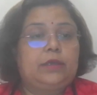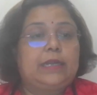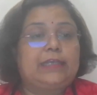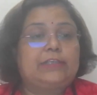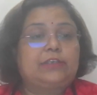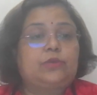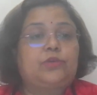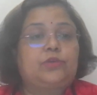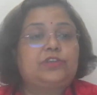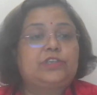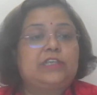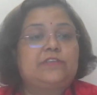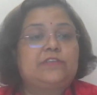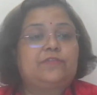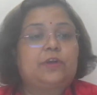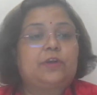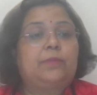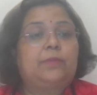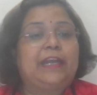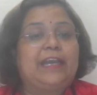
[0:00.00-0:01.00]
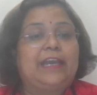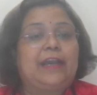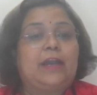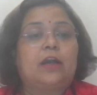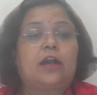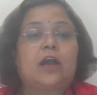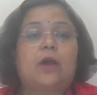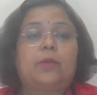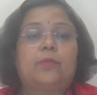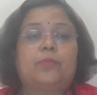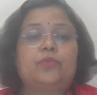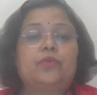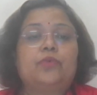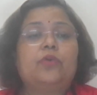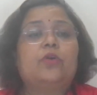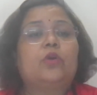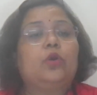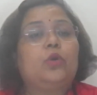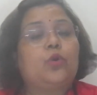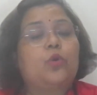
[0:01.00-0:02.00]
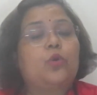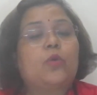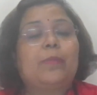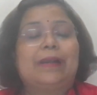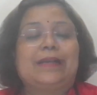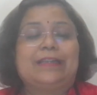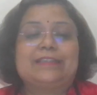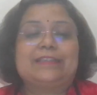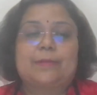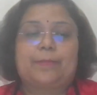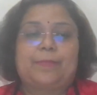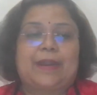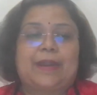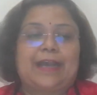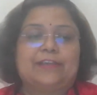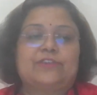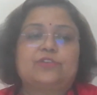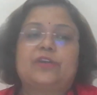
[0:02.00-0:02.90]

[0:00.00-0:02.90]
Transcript: Next question is from Neha Khambu, low milk supply.